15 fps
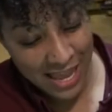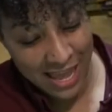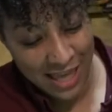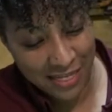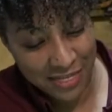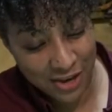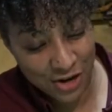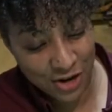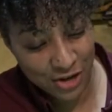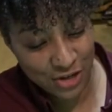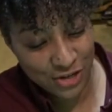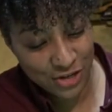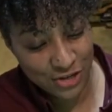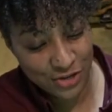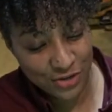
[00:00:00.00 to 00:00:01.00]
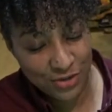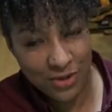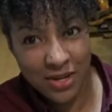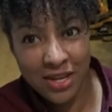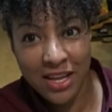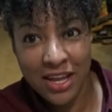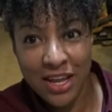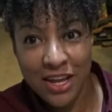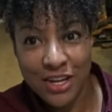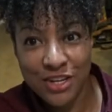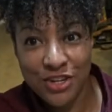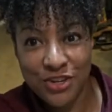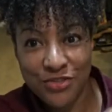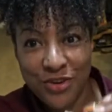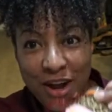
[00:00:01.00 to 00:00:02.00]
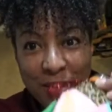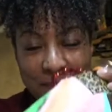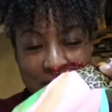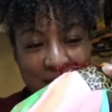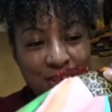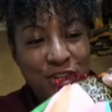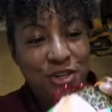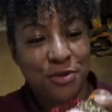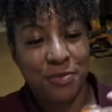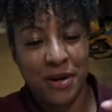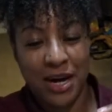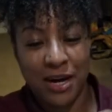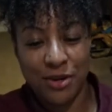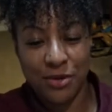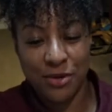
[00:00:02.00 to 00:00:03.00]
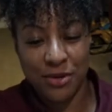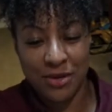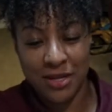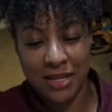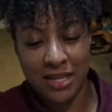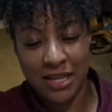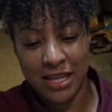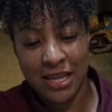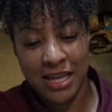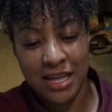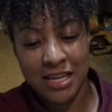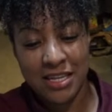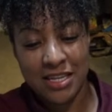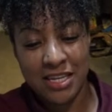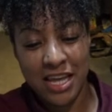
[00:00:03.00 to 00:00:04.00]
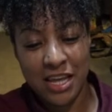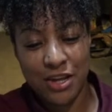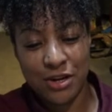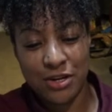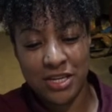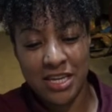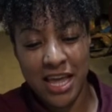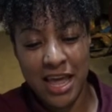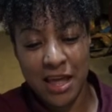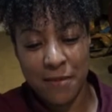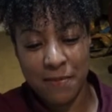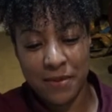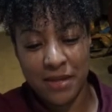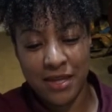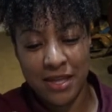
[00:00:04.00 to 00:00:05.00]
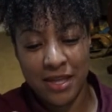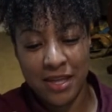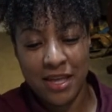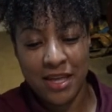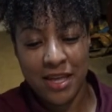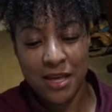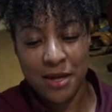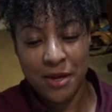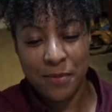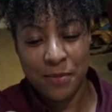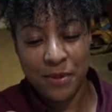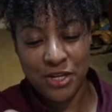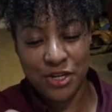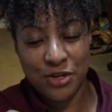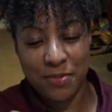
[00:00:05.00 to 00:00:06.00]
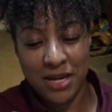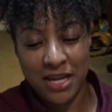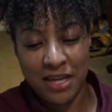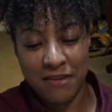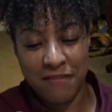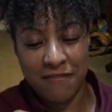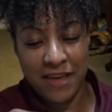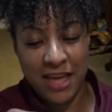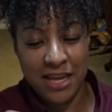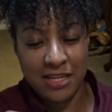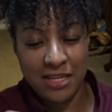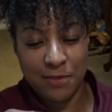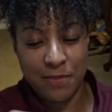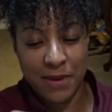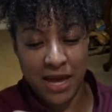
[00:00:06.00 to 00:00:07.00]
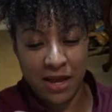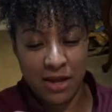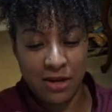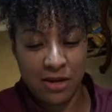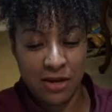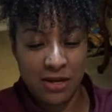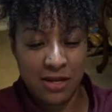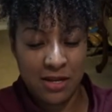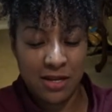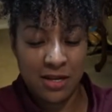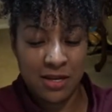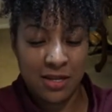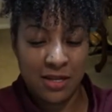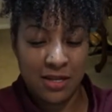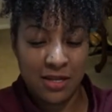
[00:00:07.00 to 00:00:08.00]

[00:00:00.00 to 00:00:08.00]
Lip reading: And then all you do, drop it in your bottle, take your tape, put your buggy face back on.